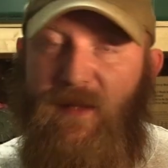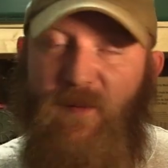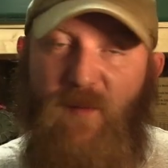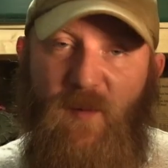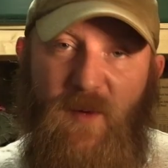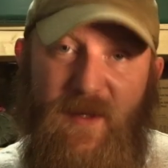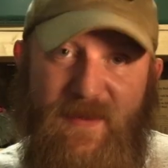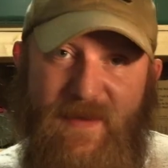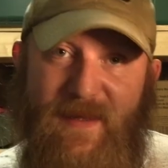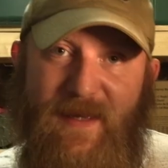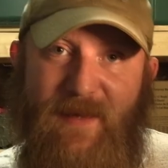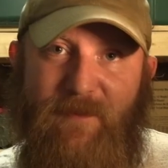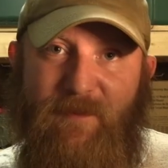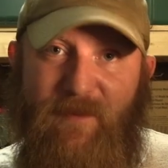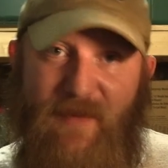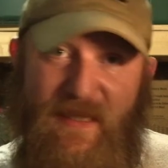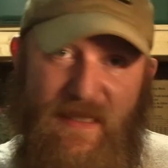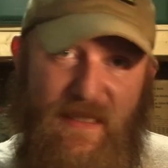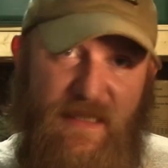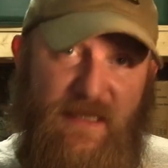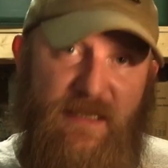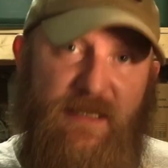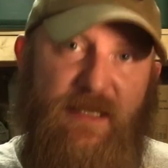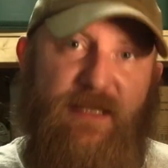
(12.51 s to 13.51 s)
and what that
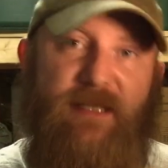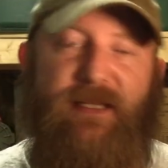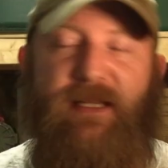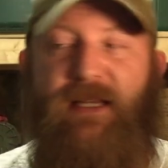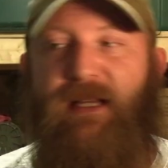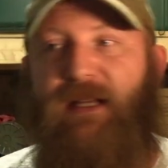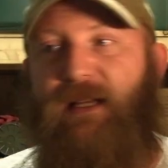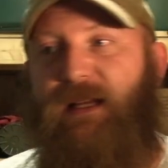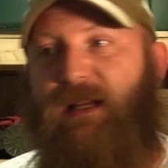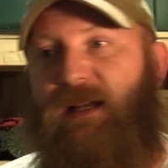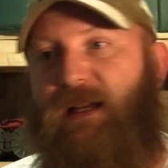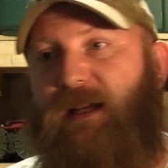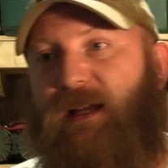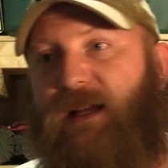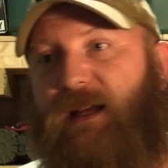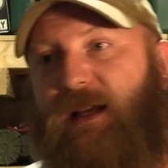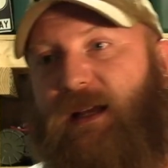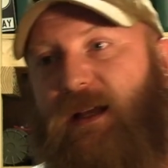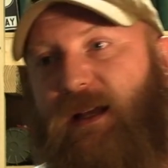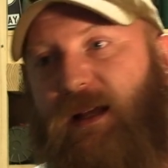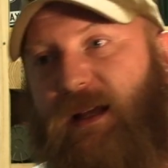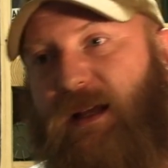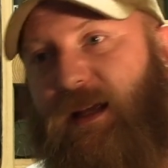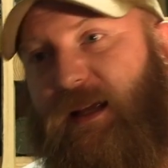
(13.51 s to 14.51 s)
means
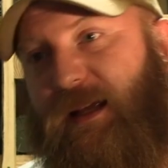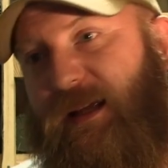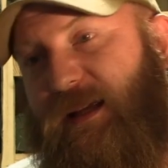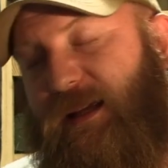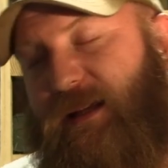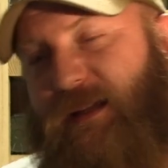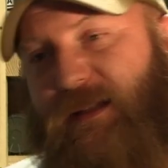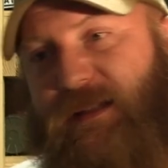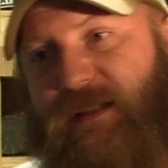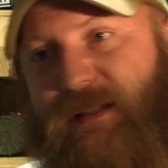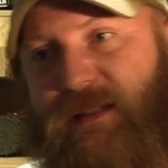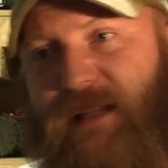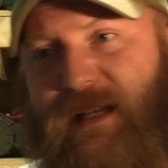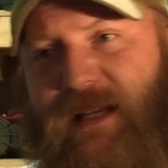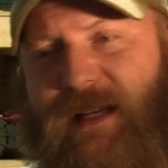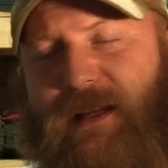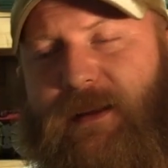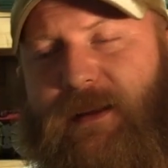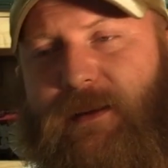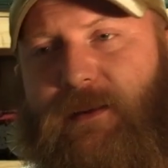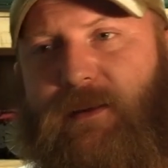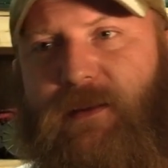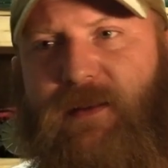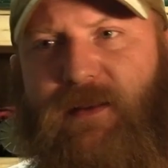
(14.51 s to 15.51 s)
and
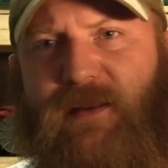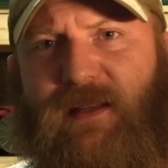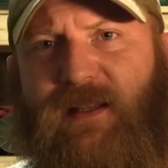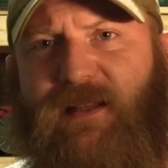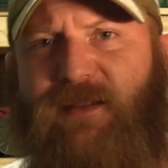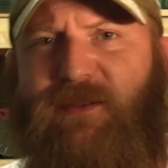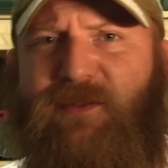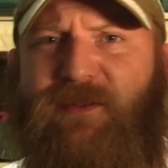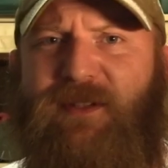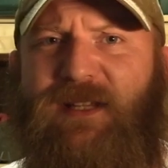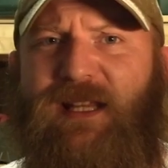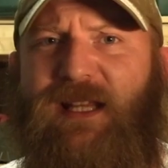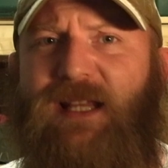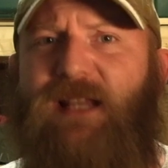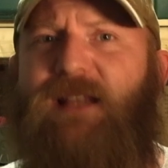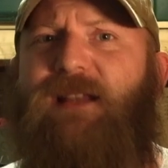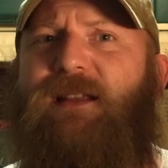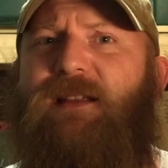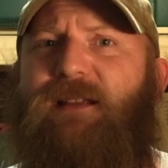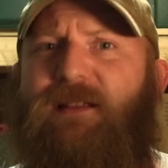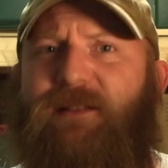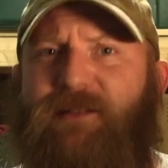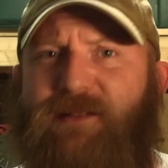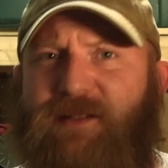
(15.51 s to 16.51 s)
the
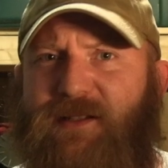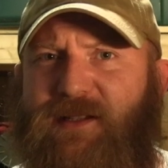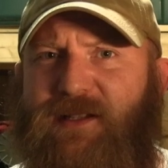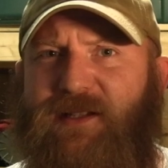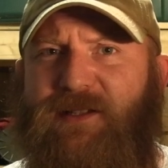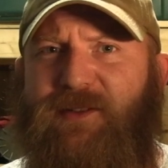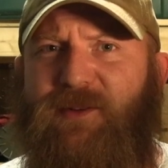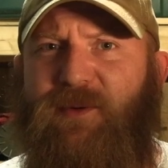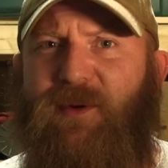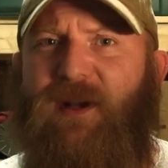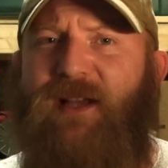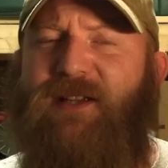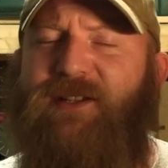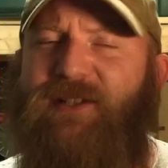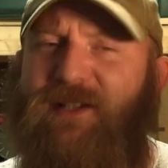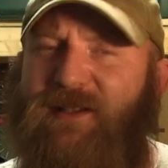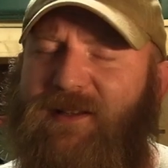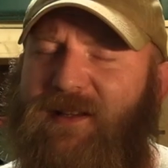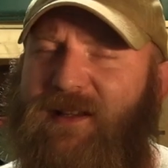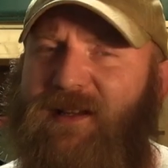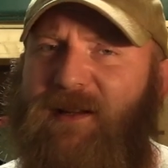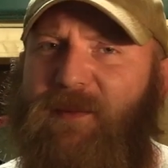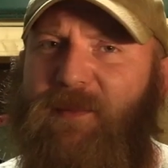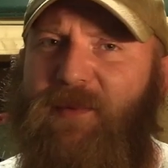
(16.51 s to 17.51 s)
unique
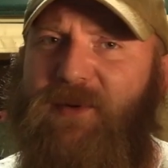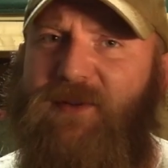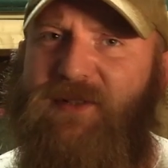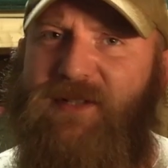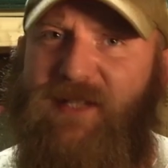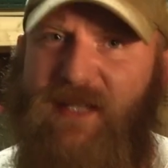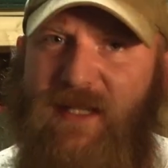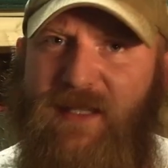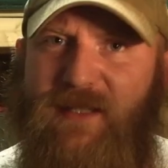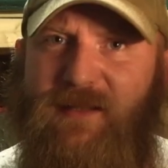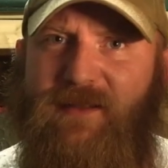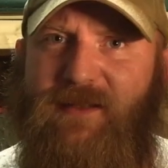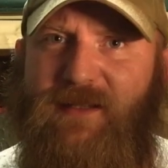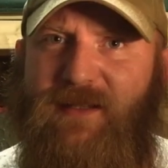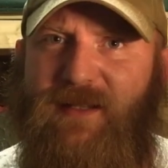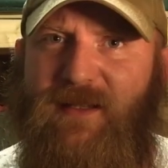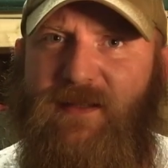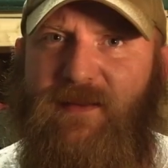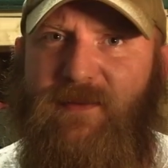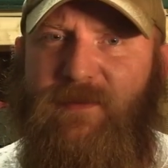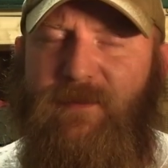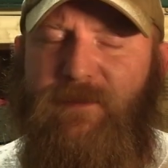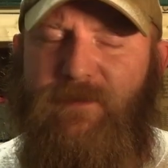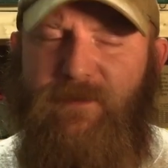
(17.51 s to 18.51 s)
situation that it presents.
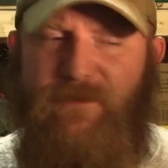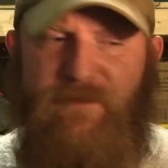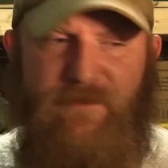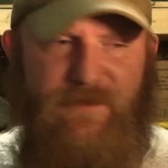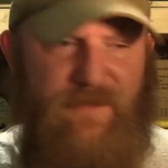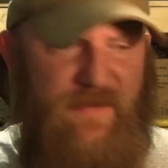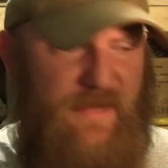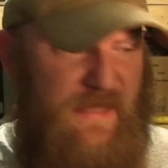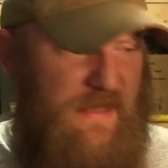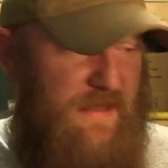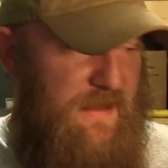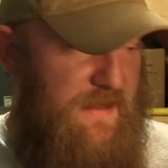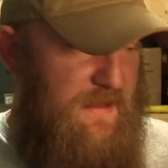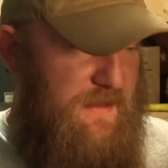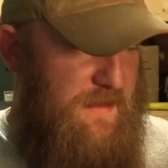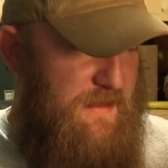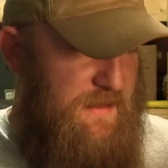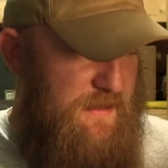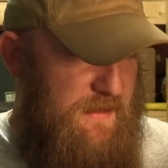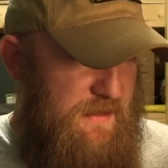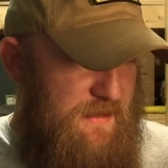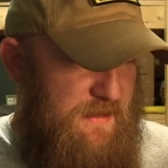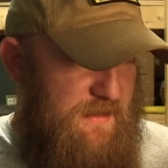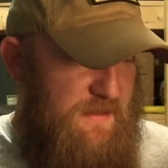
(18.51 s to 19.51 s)

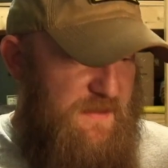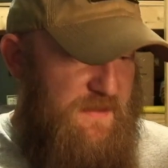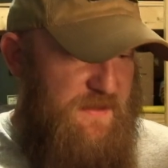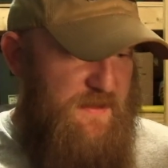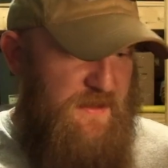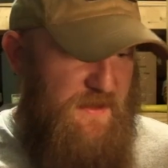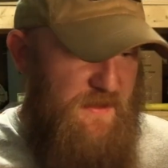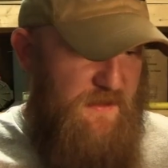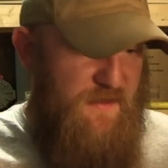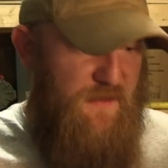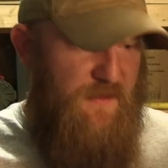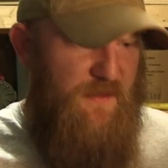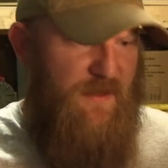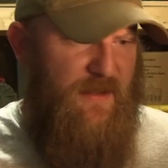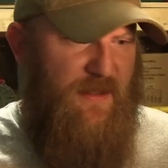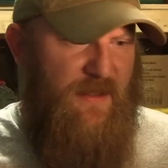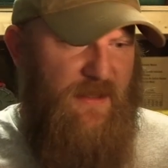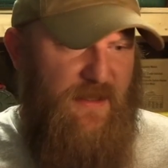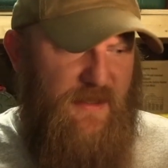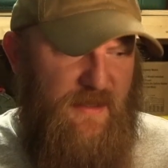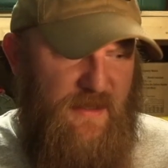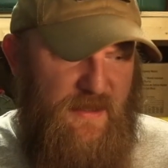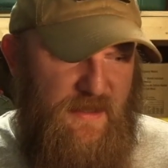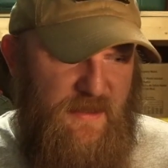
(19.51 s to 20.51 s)
So
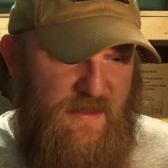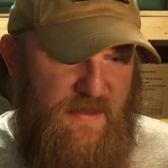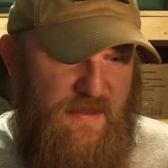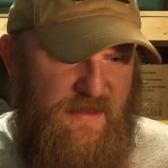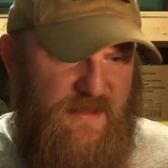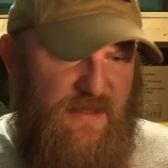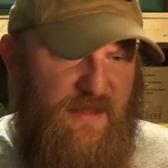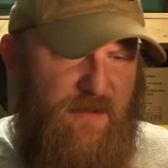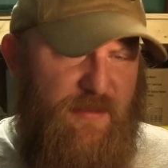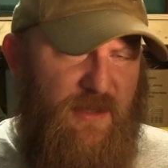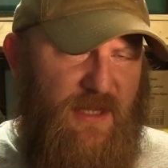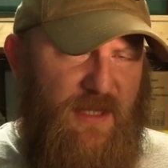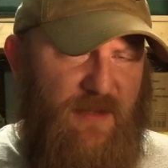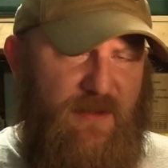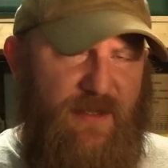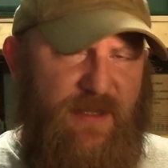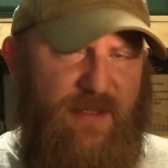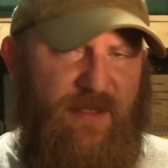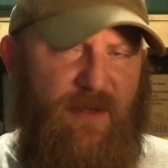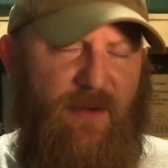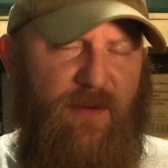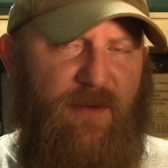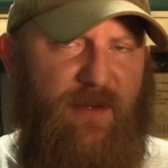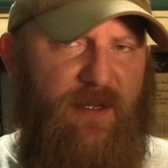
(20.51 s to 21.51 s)

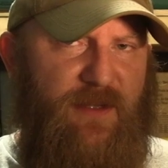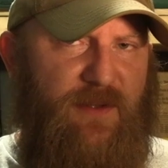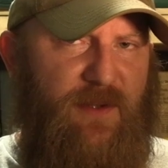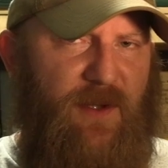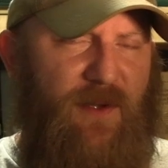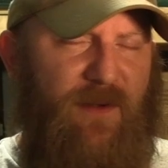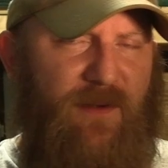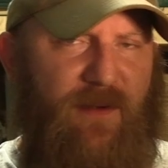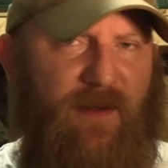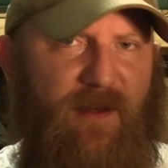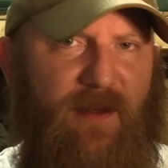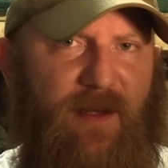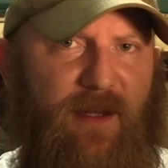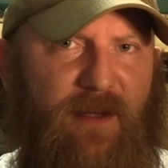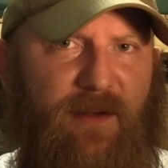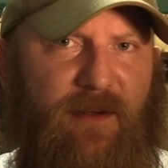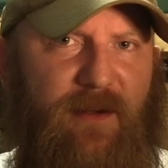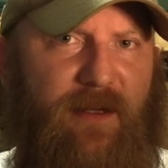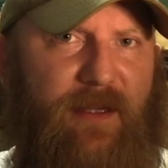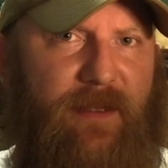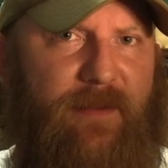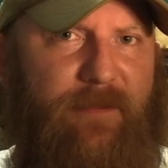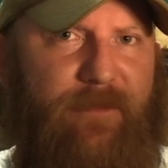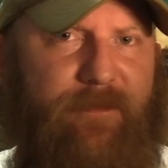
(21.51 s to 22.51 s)
Cipollone's already talked to the
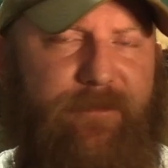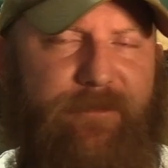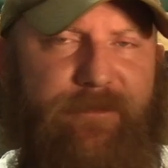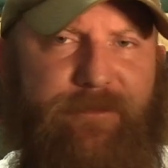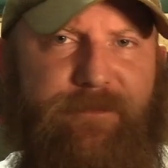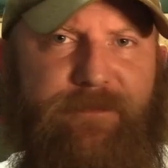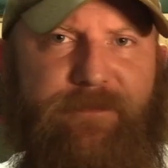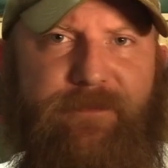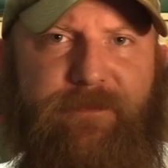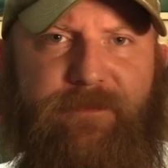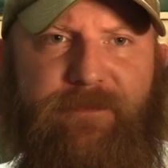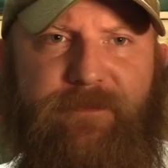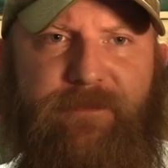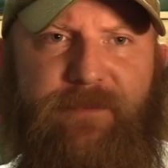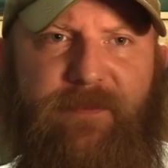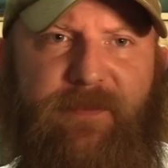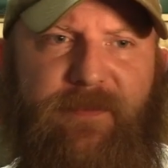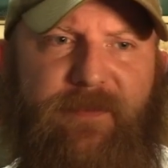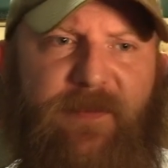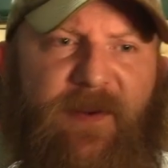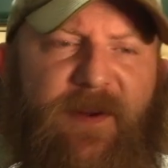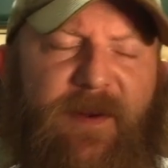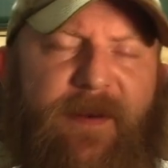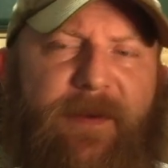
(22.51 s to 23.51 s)
hearing,
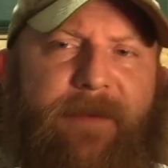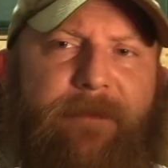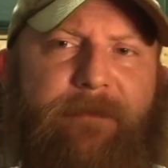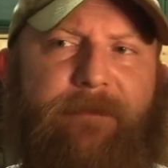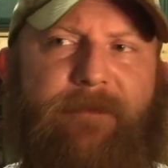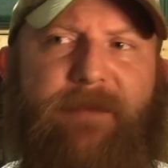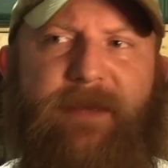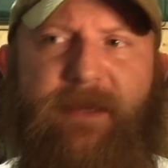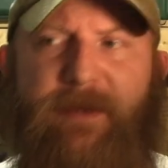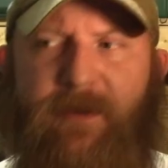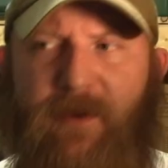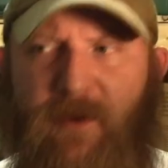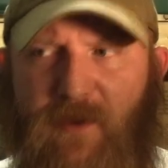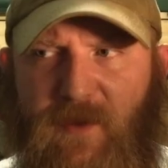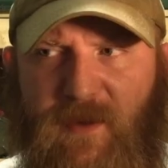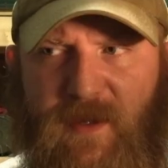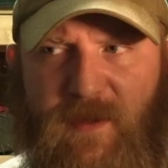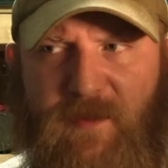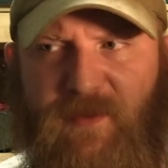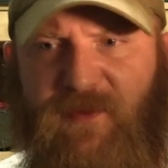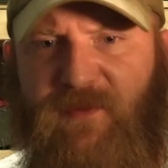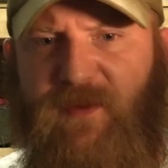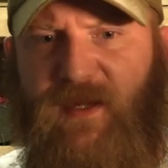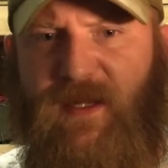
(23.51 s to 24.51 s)
right? He
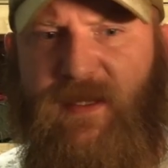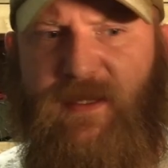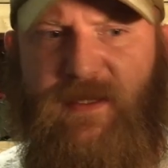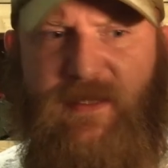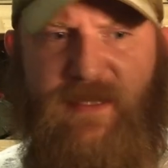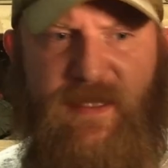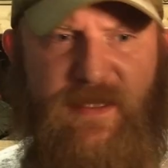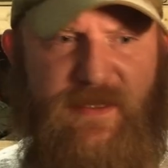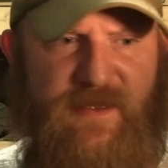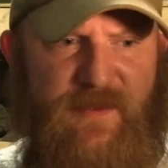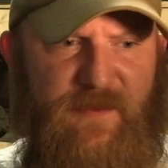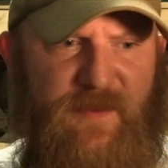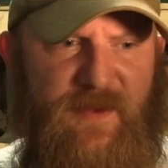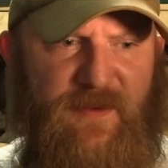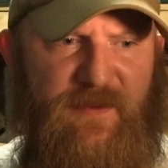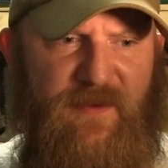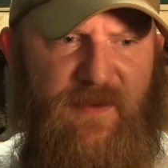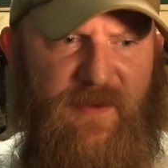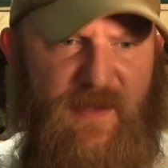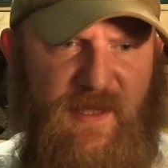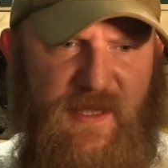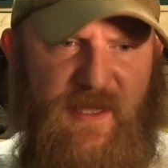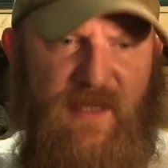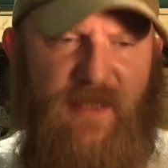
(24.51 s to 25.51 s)
already provided
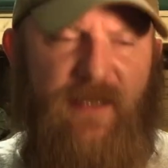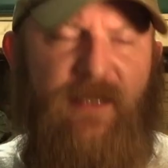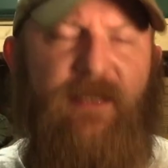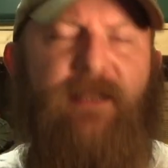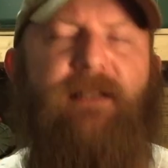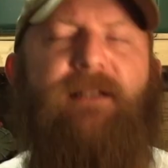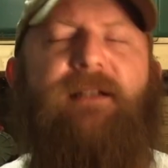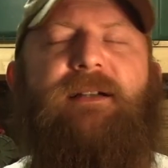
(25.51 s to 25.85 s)
testimony there.